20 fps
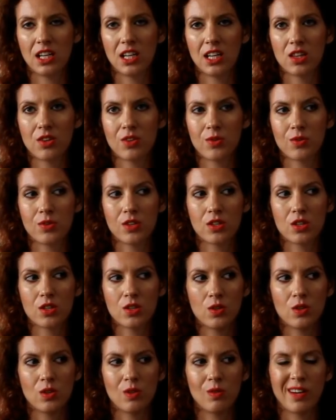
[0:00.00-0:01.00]
through the
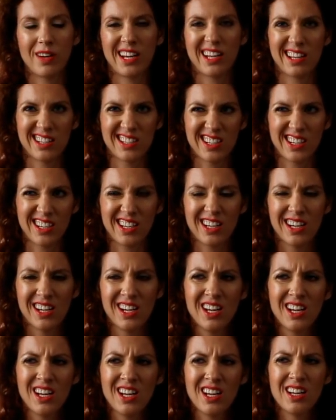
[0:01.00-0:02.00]
tube, and then
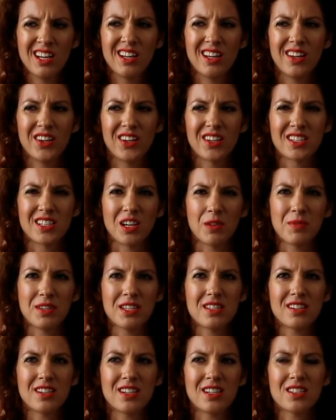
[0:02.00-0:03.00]
her tummy
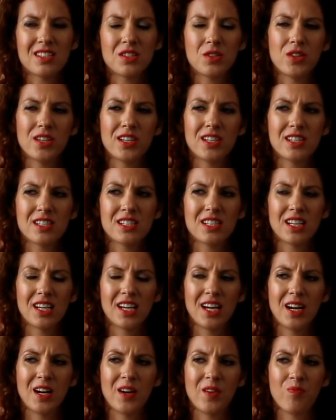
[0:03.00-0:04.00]
starts to hurt,
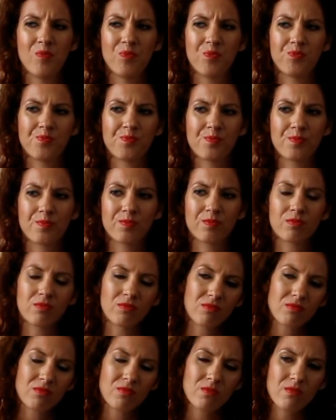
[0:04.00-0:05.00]
and
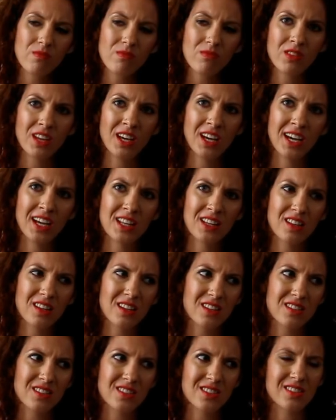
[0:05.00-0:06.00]

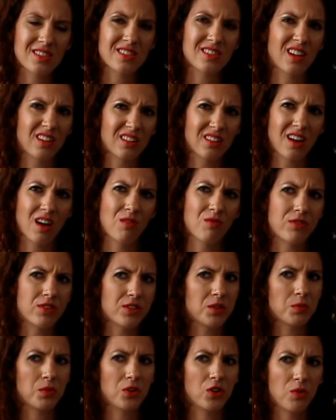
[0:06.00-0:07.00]
she's just not
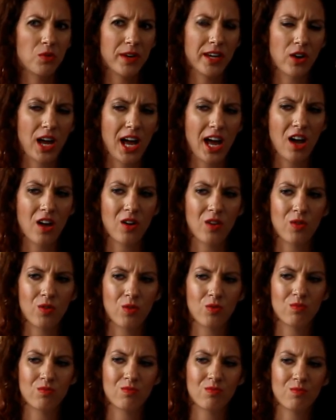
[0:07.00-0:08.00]
comfortable no matter how
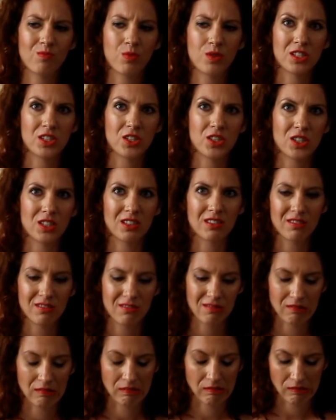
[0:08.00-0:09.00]

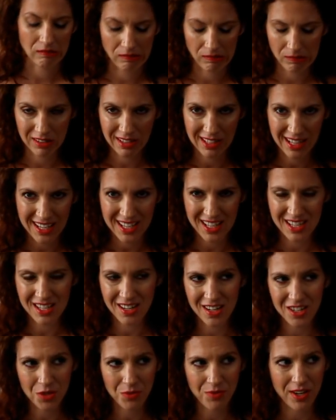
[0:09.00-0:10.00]
position, like it's
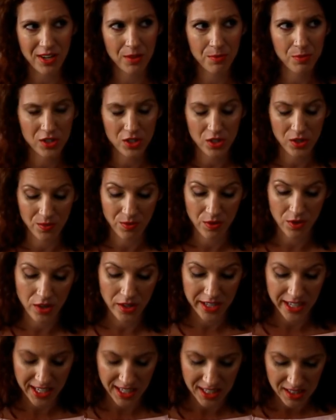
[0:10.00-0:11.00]
hard to find a position for her
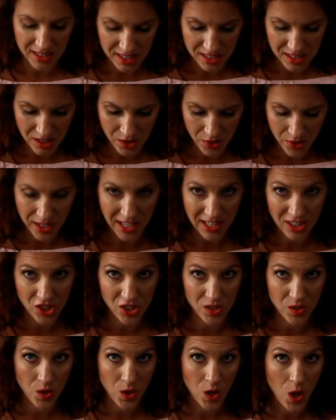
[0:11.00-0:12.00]
that it doesn't hurt, and
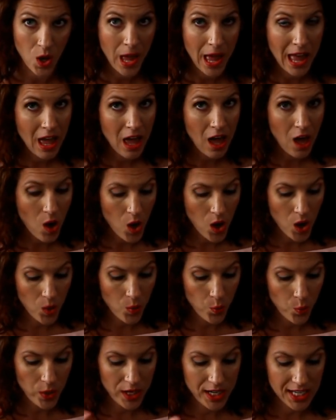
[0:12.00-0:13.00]
she's
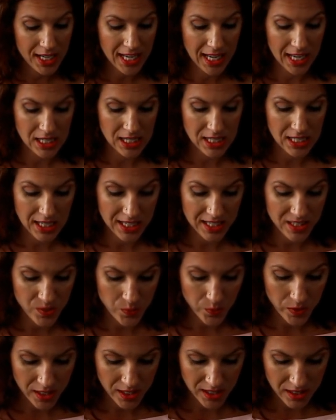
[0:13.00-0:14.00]
very gassy as
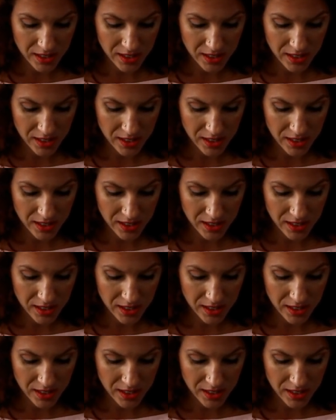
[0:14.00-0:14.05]
well.